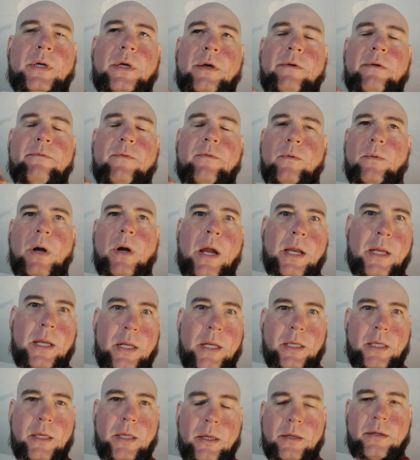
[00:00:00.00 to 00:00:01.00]

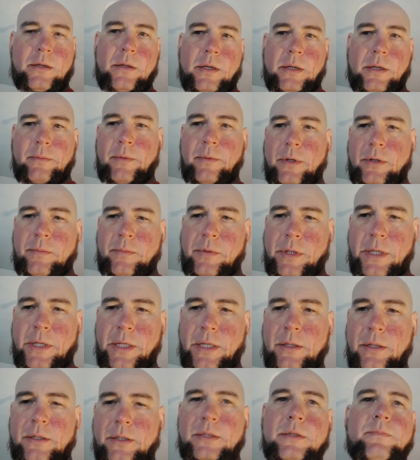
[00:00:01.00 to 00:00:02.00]
variety I'm going to
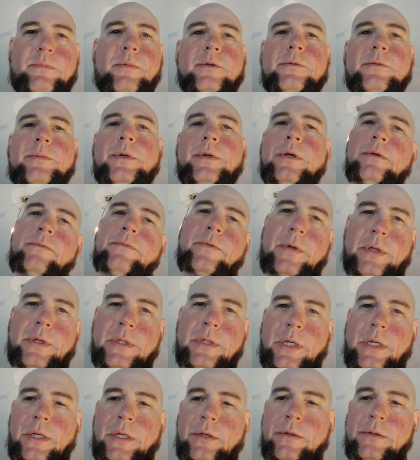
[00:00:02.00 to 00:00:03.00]
plant, it's supposed to be good for
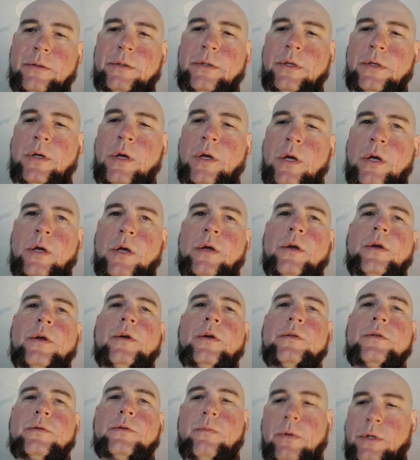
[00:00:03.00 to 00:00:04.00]
containers.
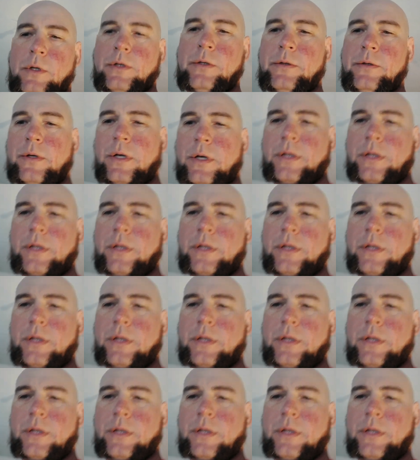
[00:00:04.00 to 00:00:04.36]
So we're going to try